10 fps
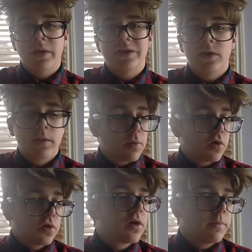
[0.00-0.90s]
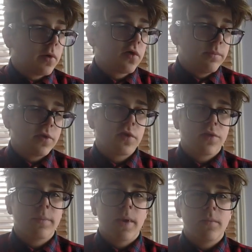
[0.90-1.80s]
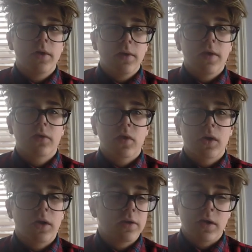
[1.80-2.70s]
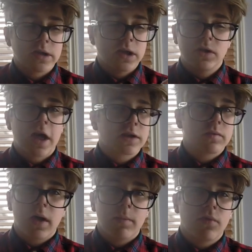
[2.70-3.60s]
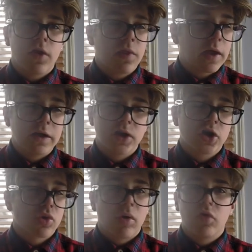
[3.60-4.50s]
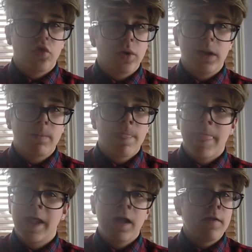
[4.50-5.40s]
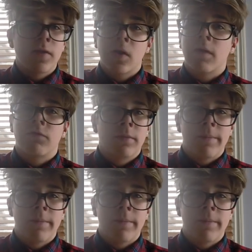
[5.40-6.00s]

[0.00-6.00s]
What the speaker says: missing their memory. That's like that's why I'm saying like it just throws you in. They don't have their